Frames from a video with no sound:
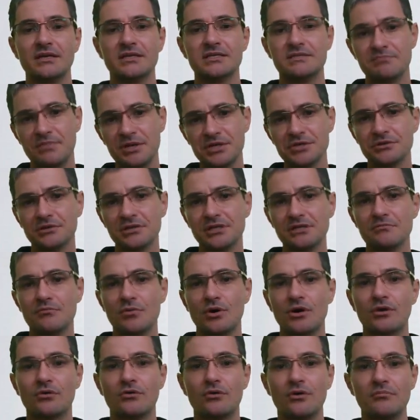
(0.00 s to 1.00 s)
especially in
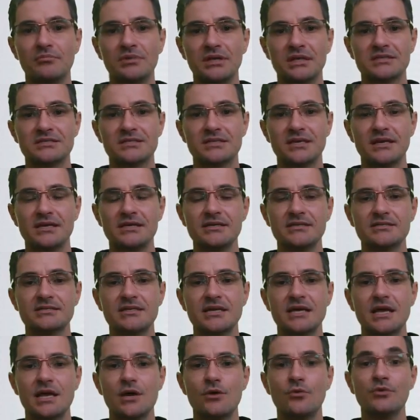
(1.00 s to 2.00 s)
more complex
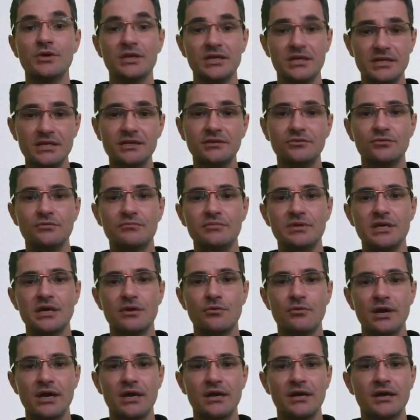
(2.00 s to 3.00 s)
cases, we need to be
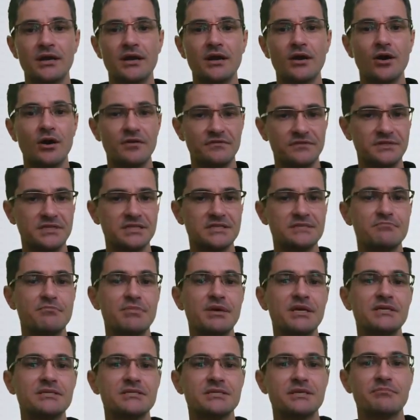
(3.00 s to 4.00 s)
aware of these
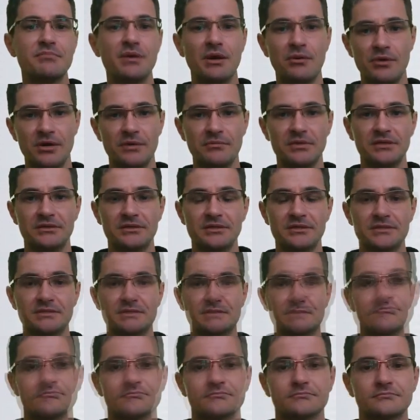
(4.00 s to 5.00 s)
basic
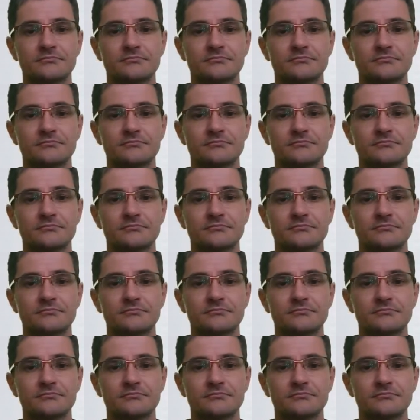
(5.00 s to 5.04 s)
parameters.